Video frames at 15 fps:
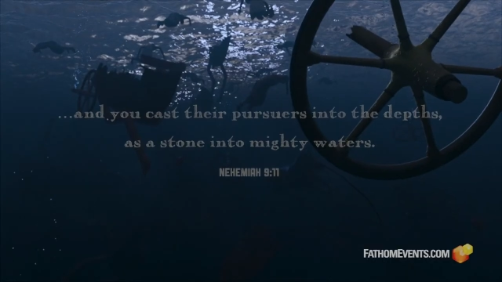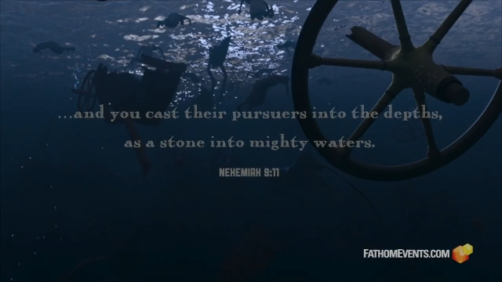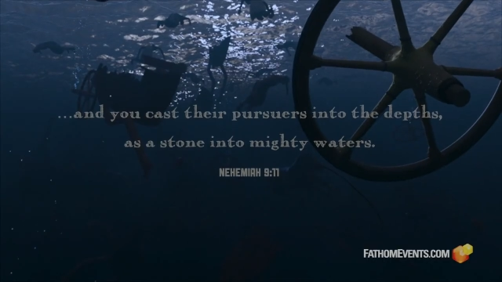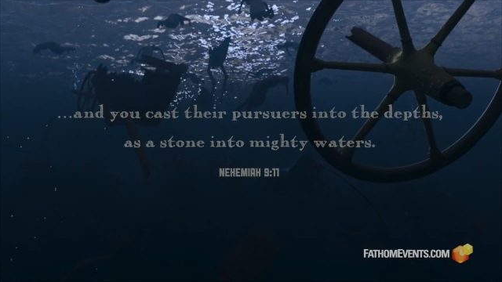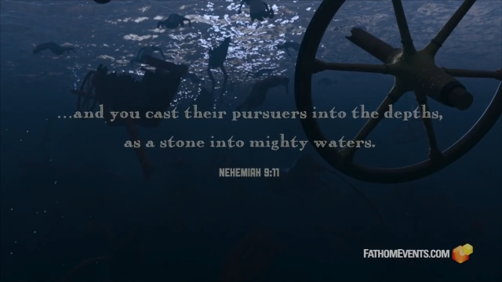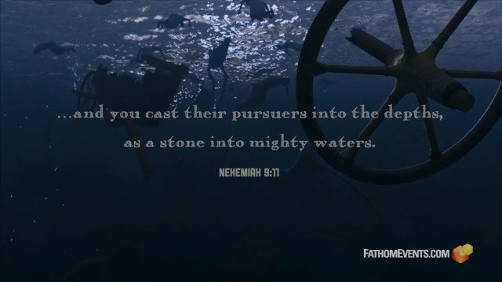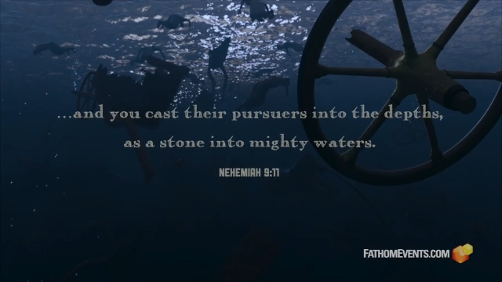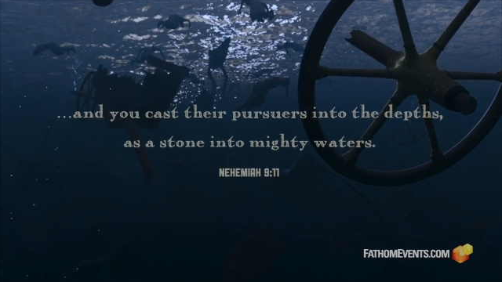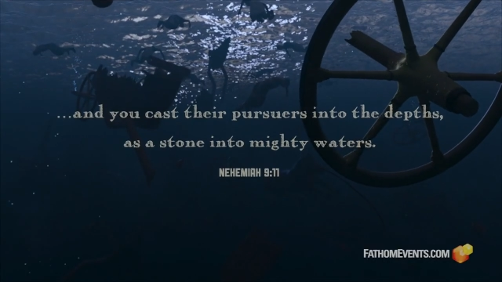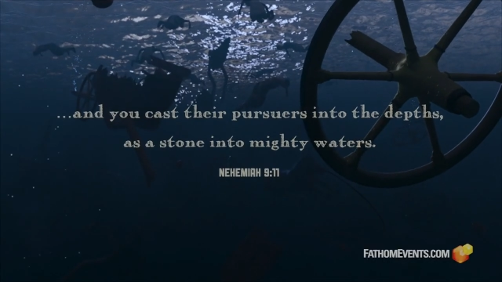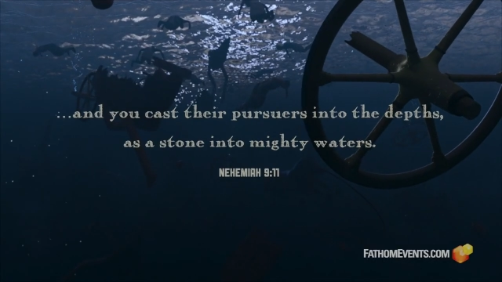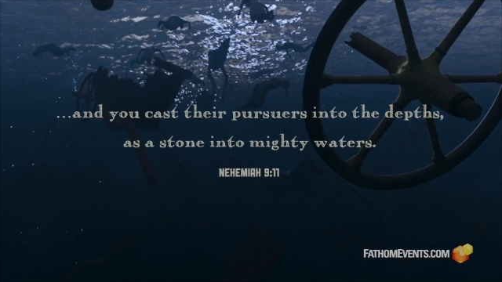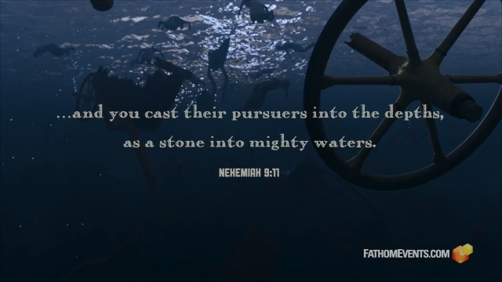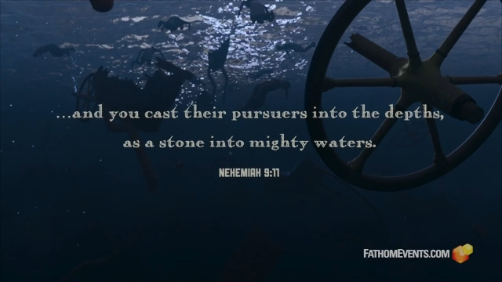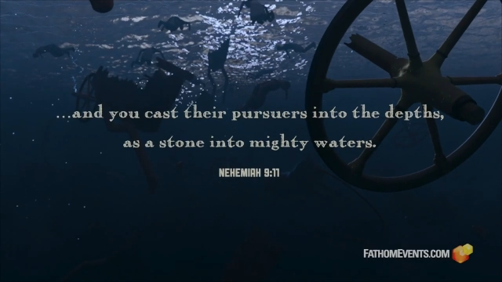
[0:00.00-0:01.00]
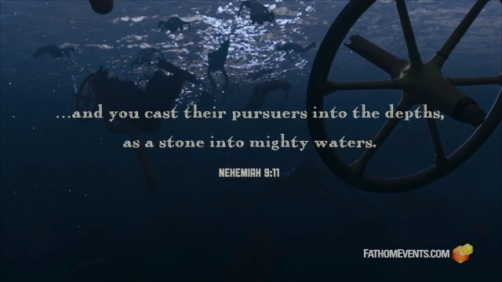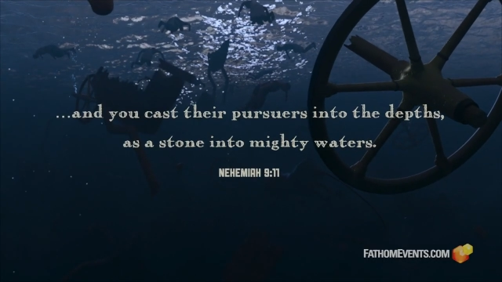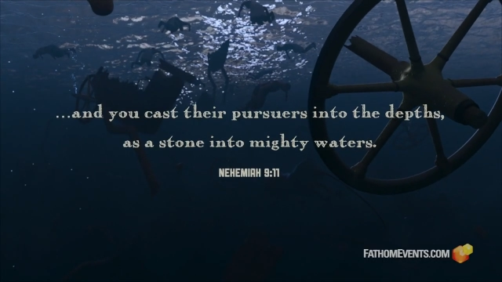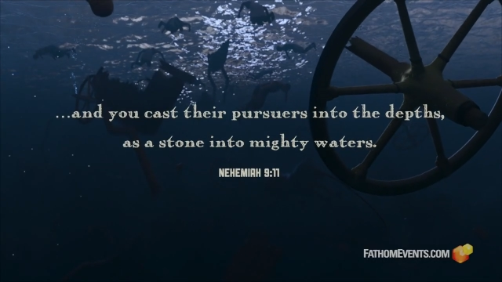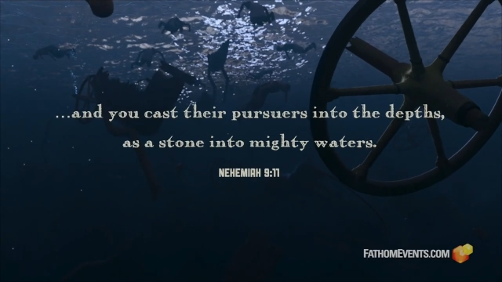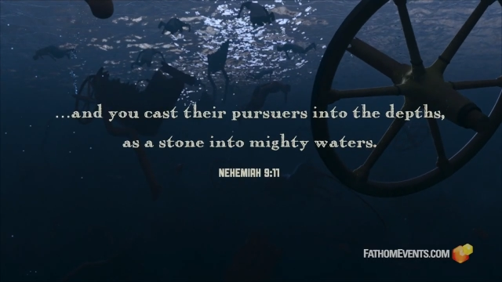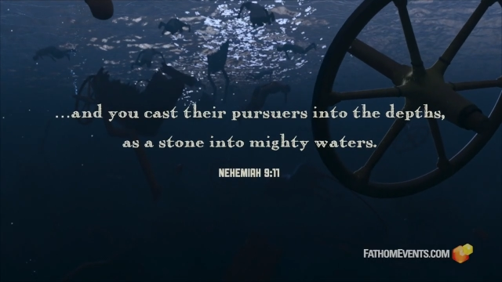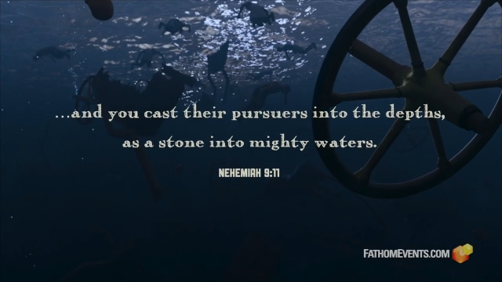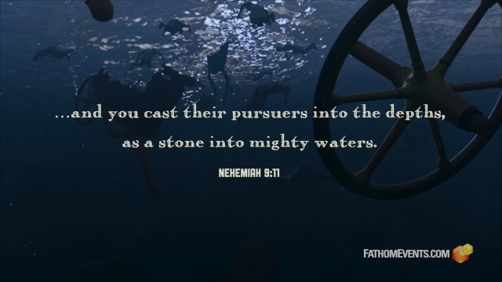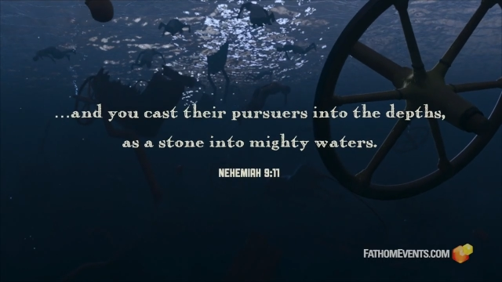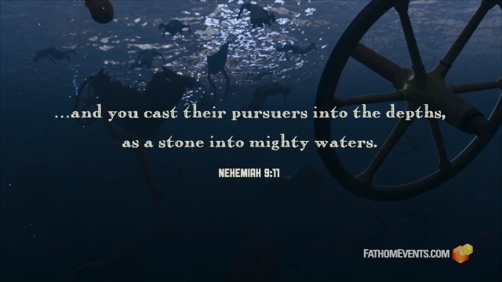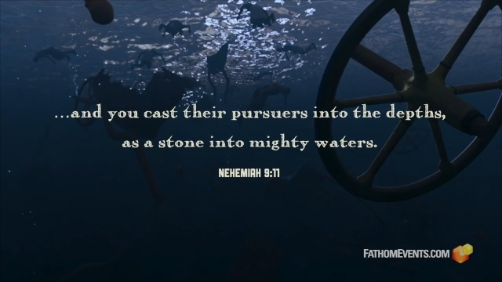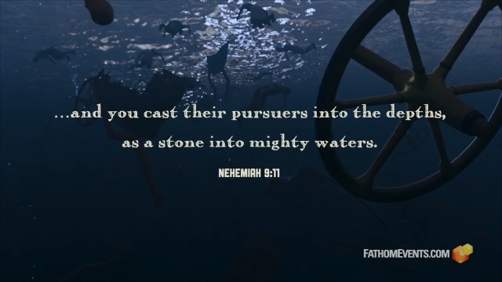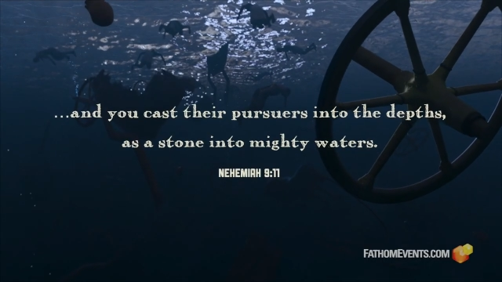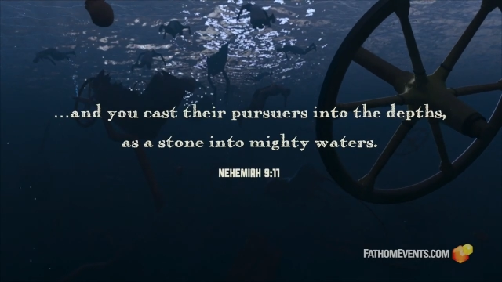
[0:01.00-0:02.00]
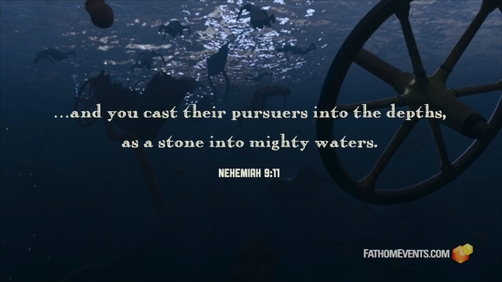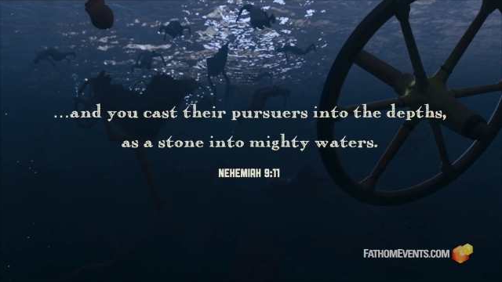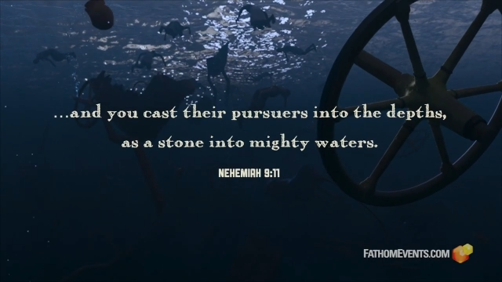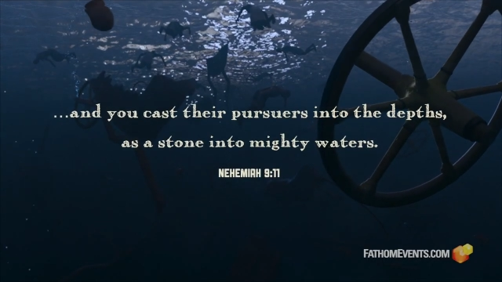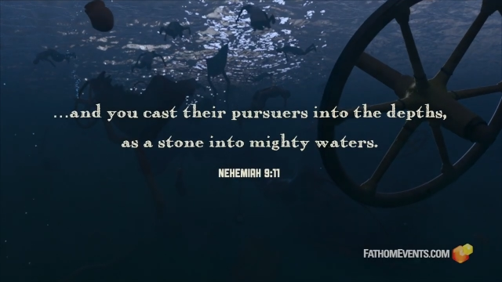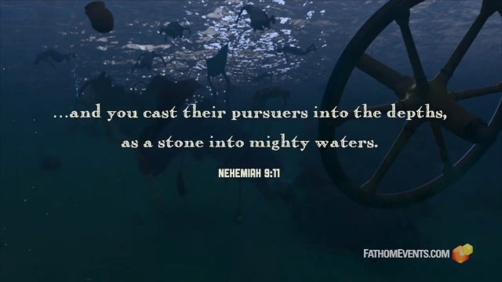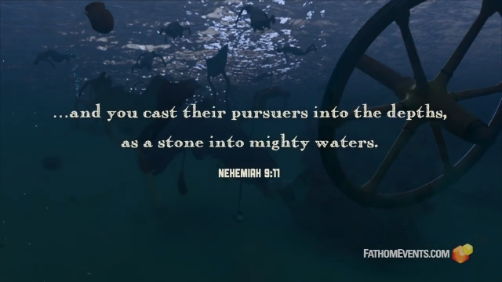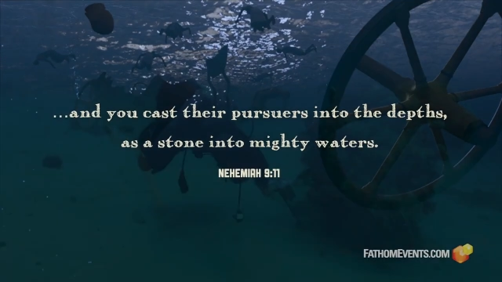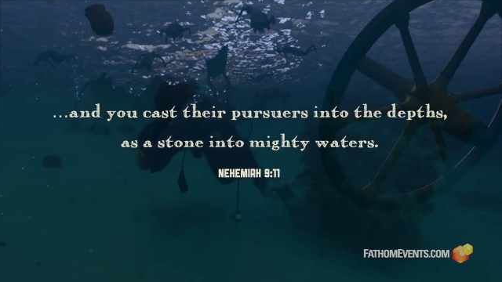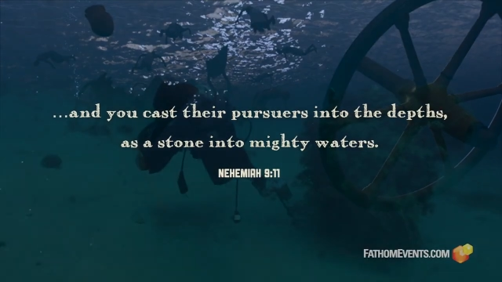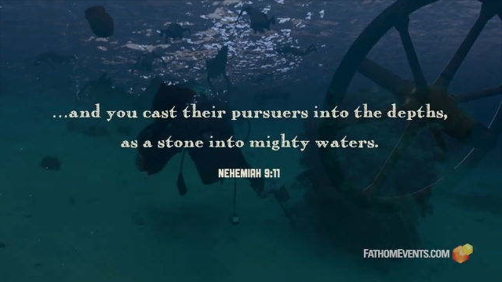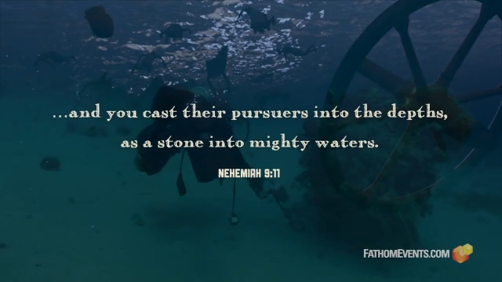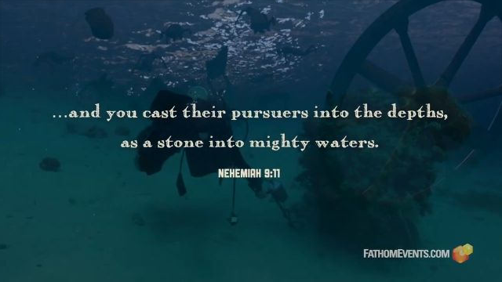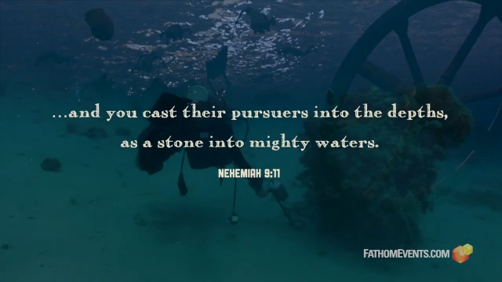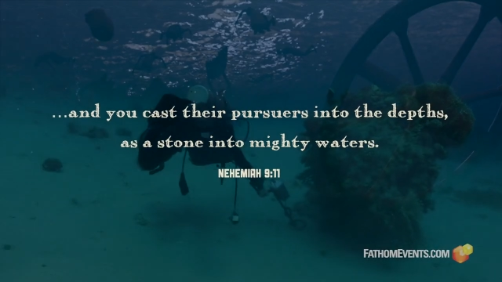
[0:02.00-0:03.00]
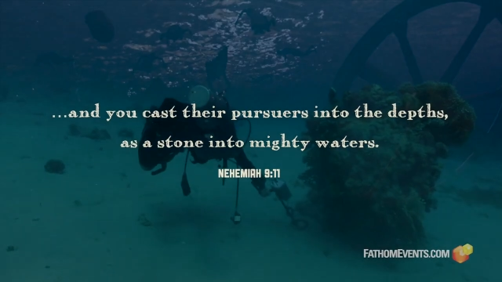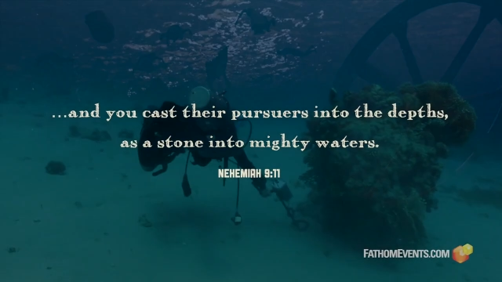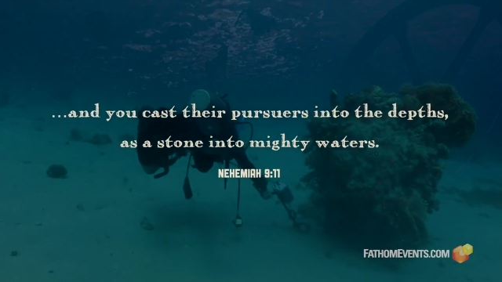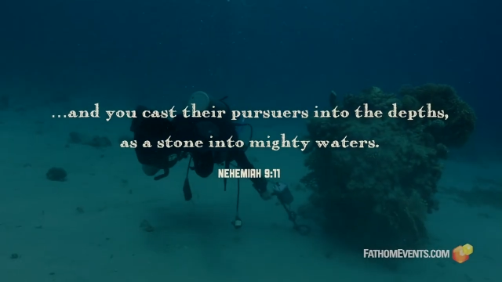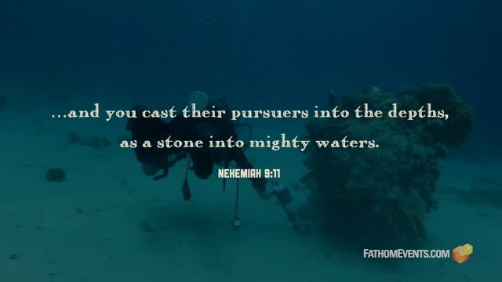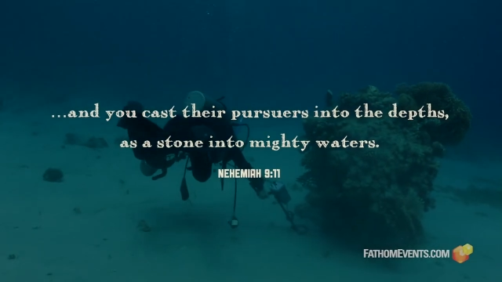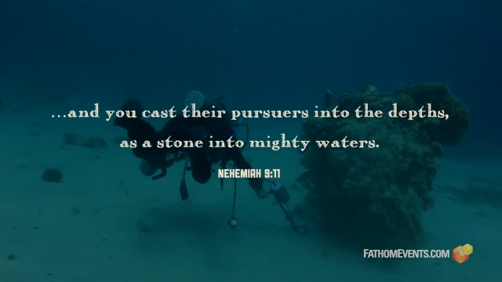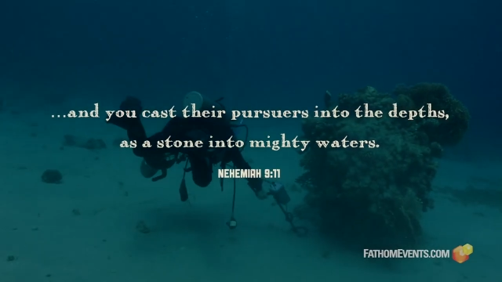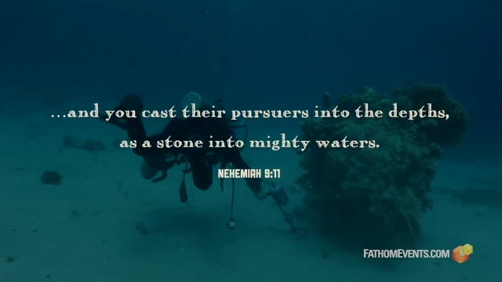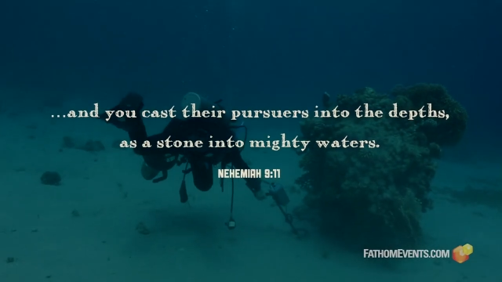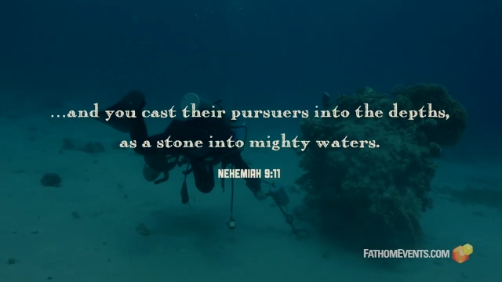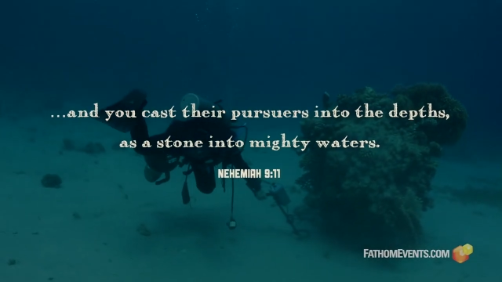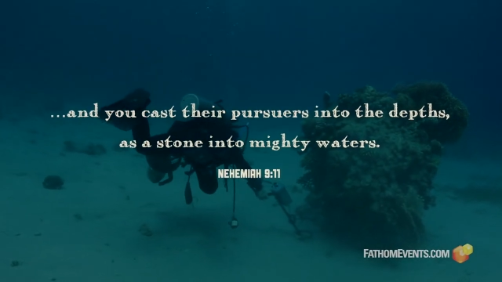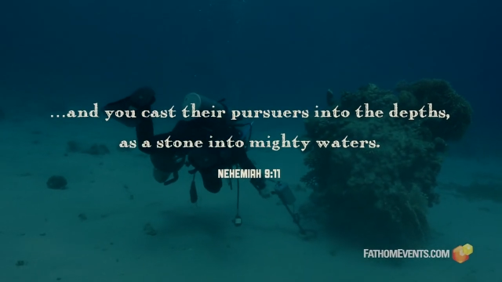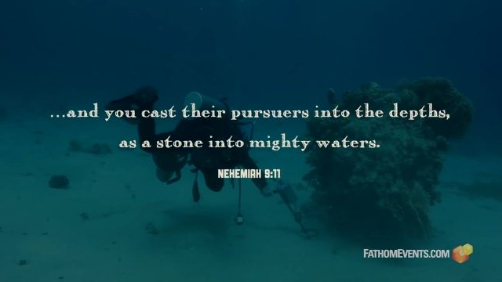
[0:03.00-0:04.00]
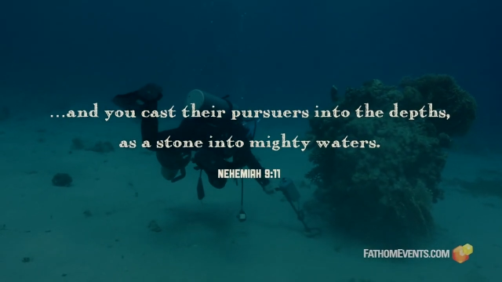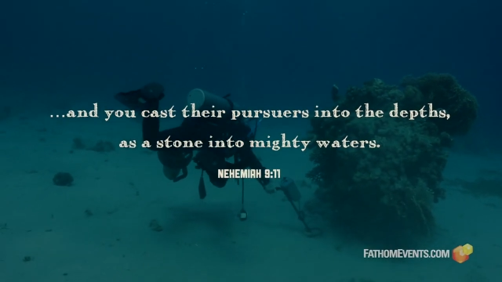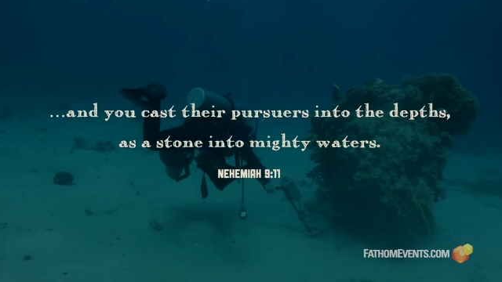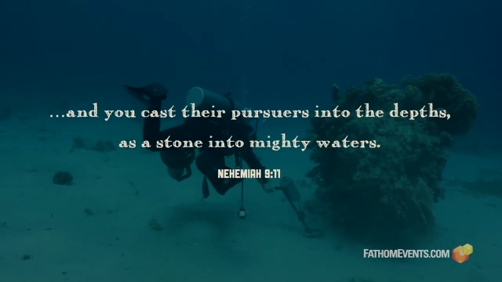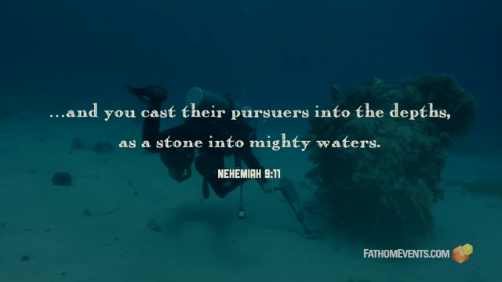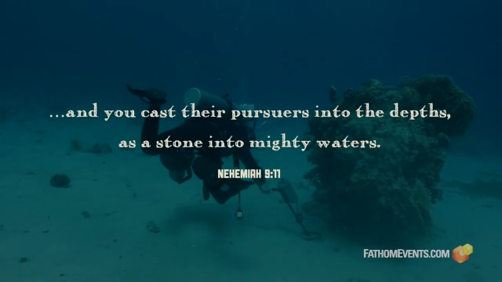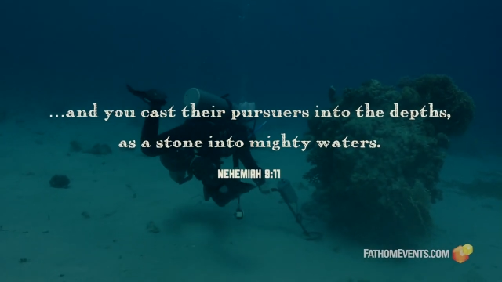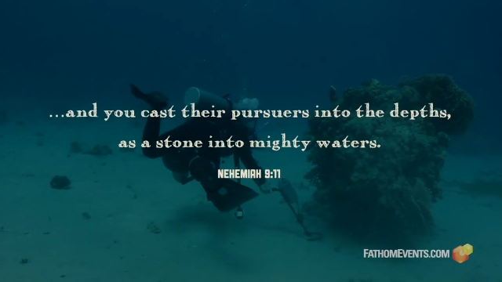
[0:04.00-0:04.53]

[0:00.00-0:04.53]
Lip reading: (no speaker visible)